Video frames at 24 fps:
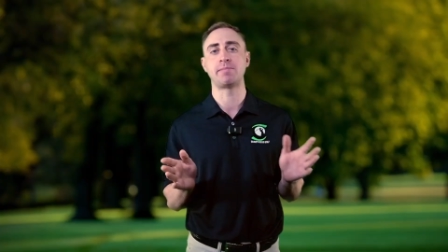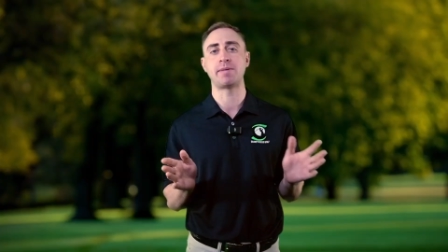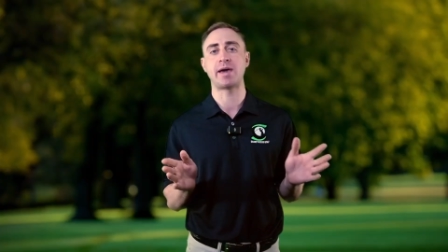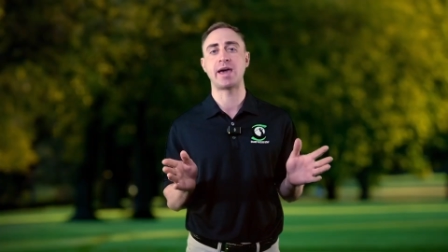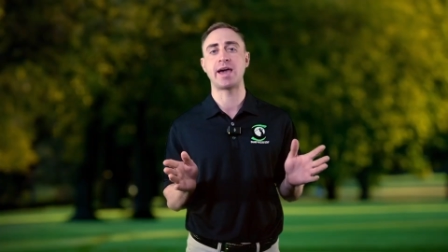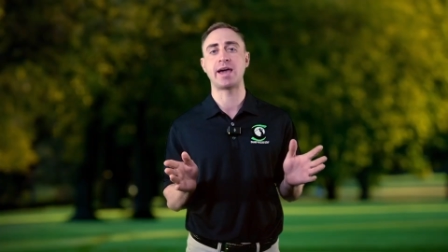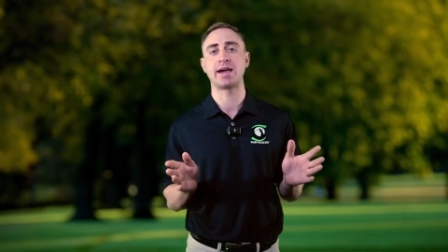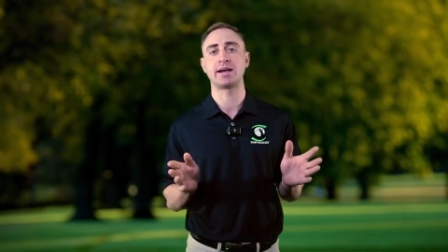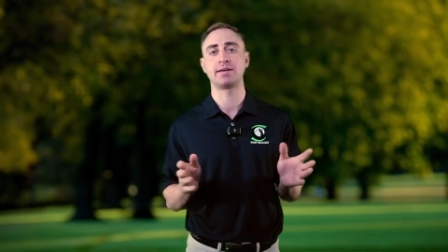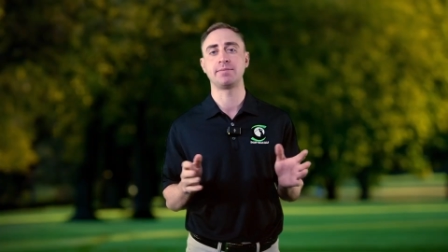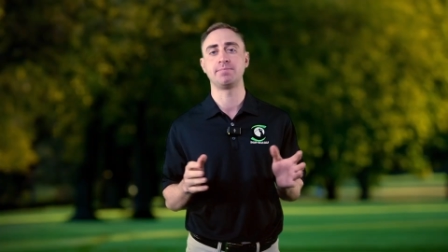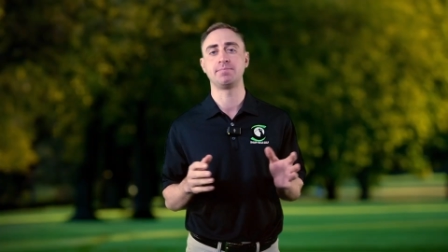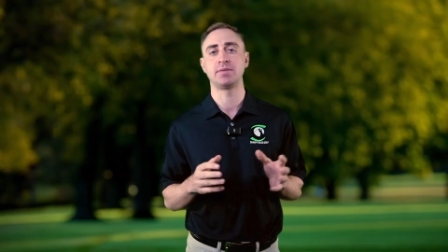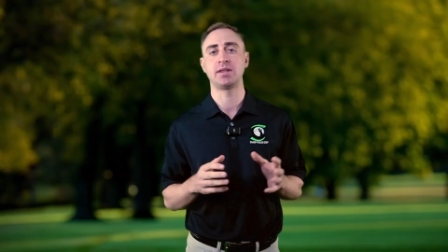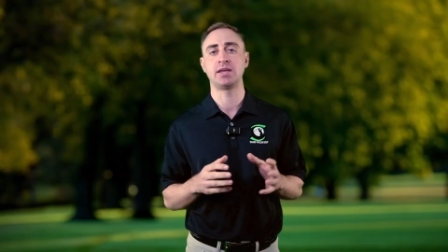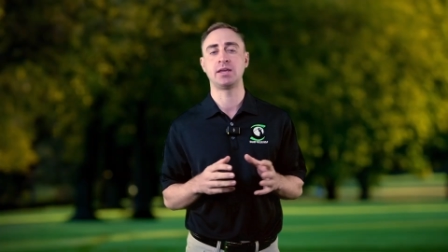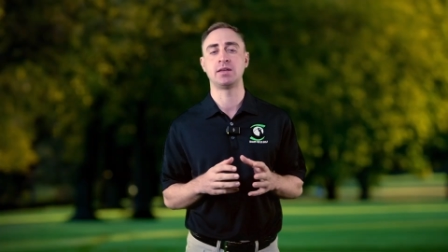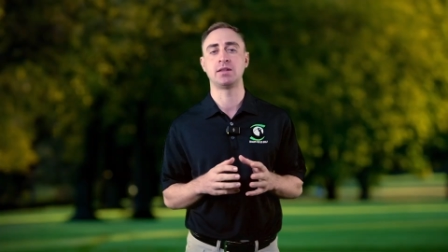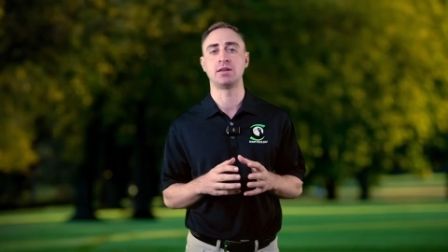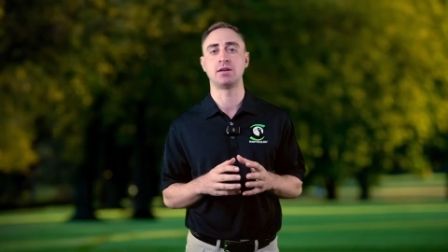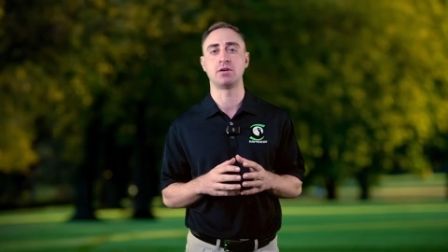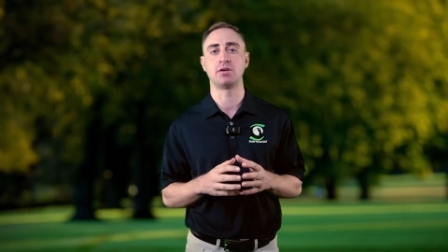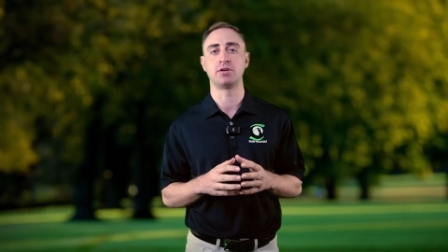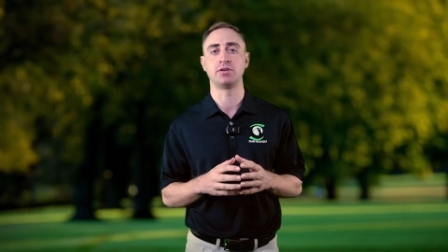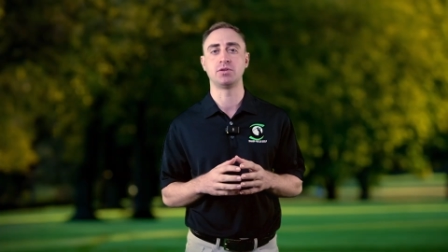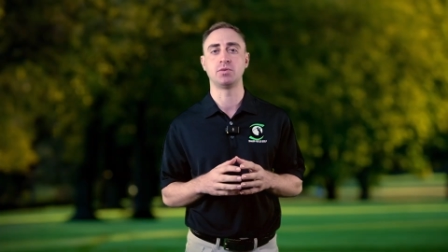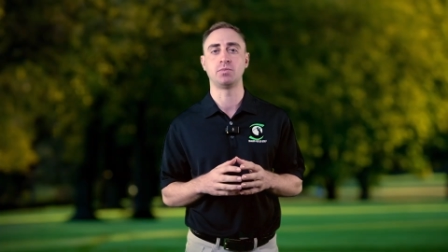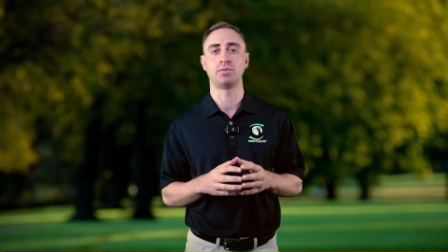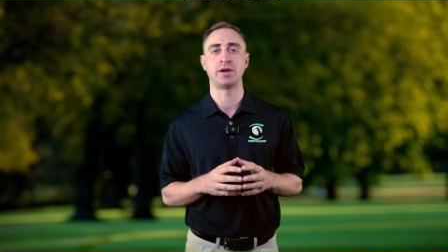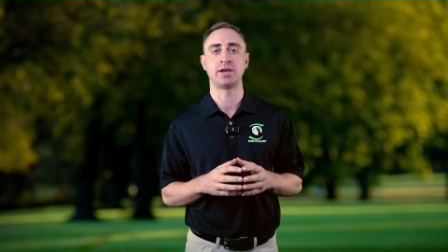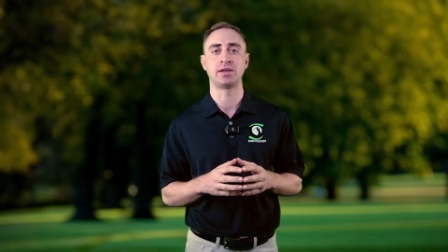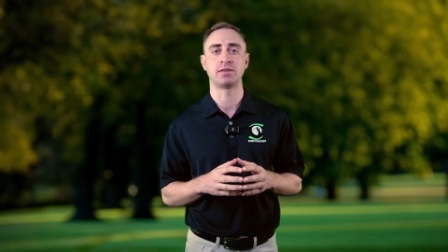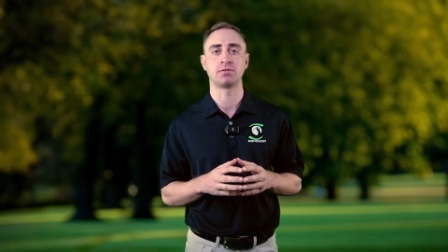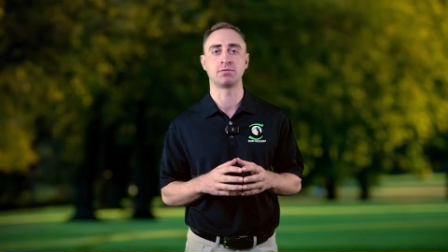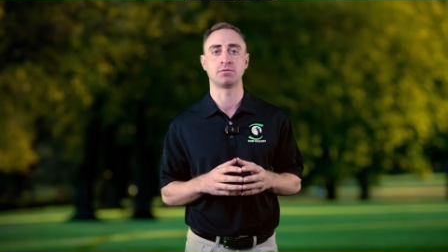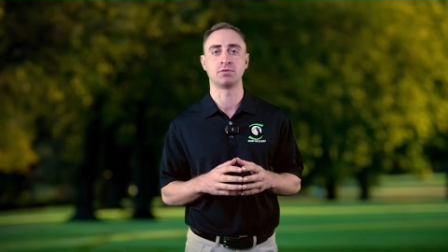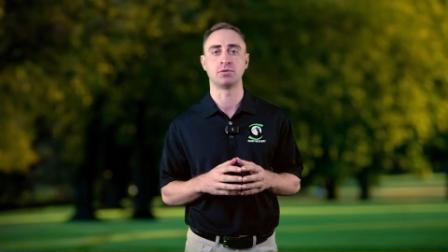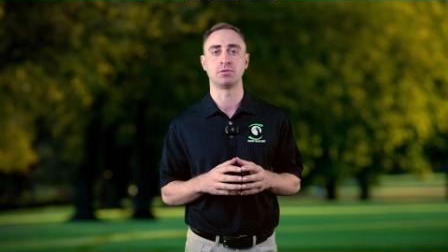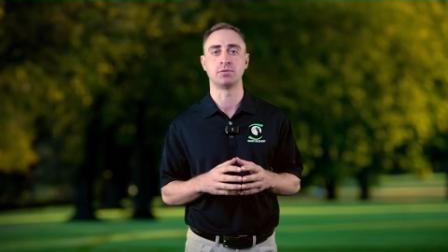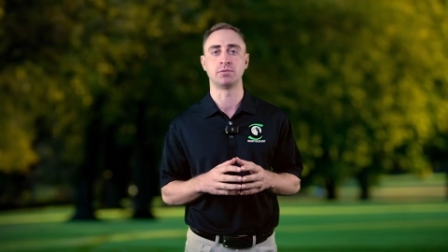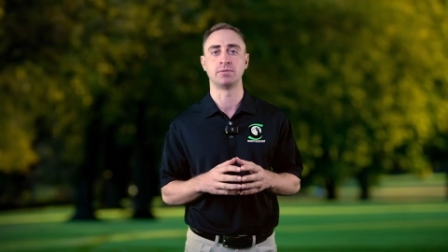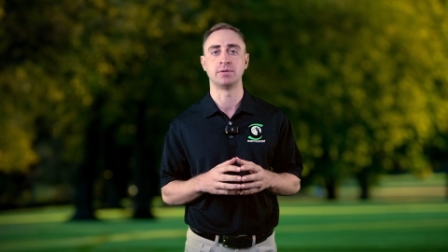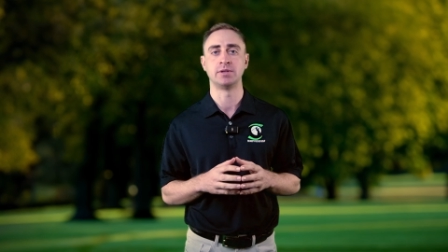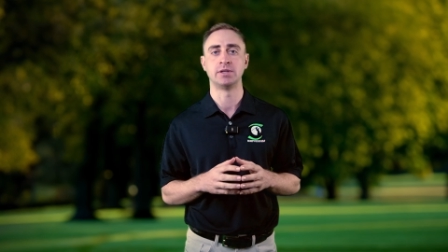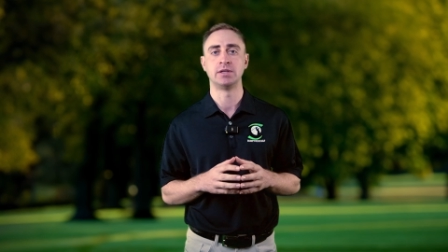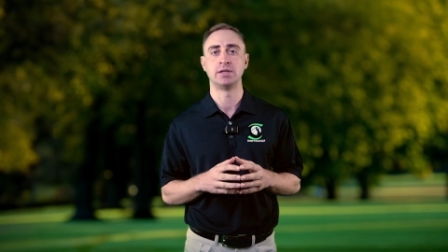back and on the way through.